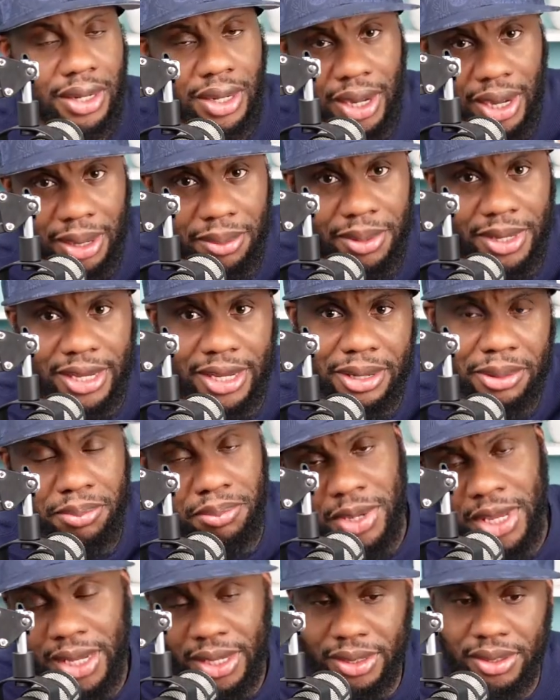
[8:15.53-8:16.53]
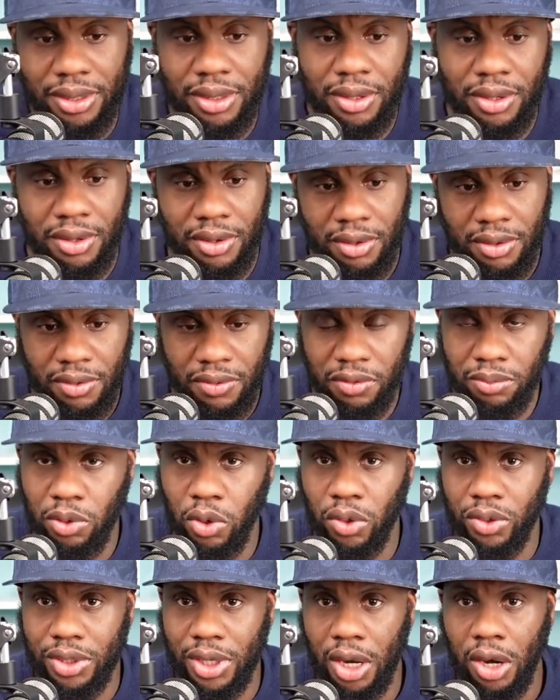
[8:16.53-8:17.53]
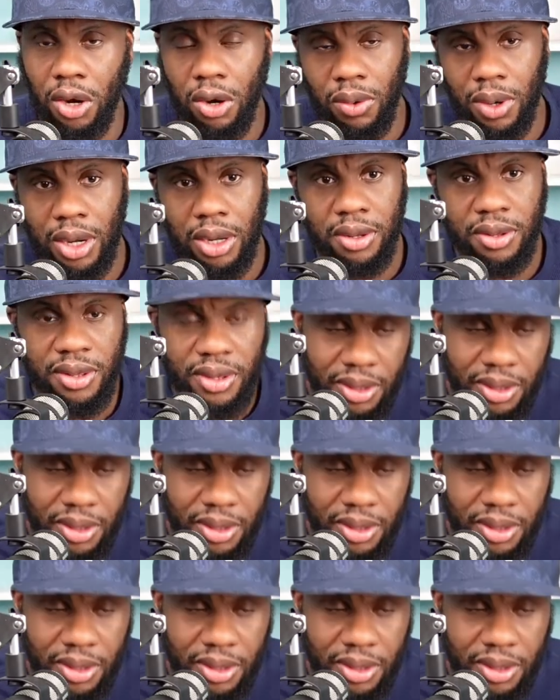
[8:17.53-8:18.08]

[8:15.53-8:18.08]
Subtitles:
and make it beat for about an hour.